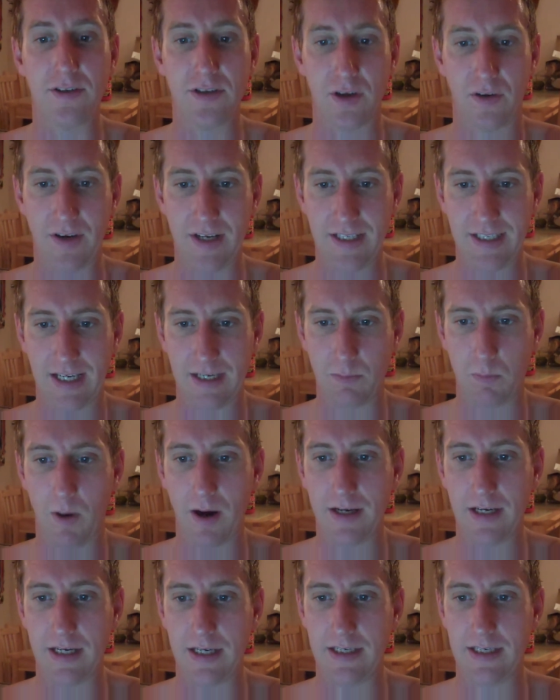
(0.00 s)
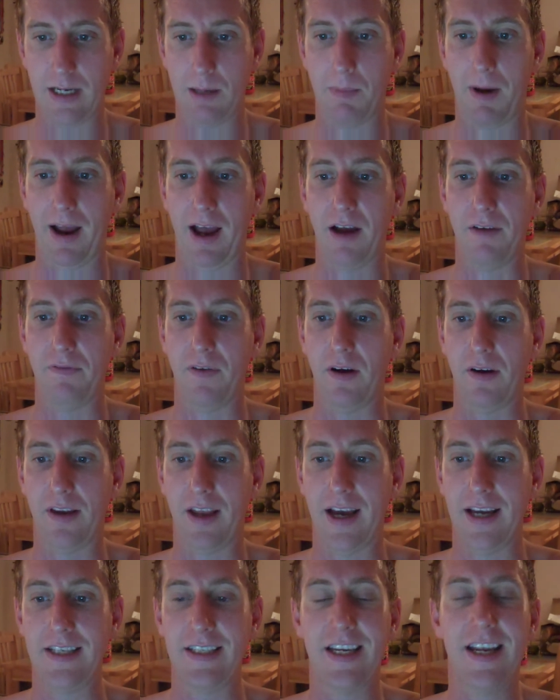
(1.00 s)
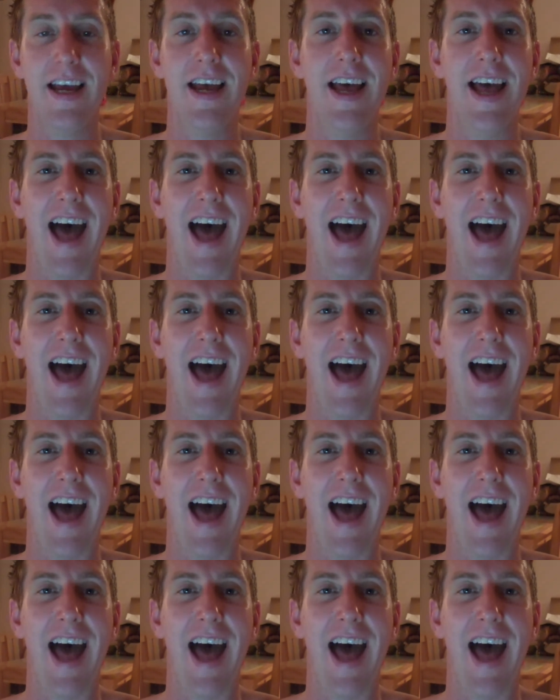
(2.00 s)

sorry, says, Why did you steal my iPhone case?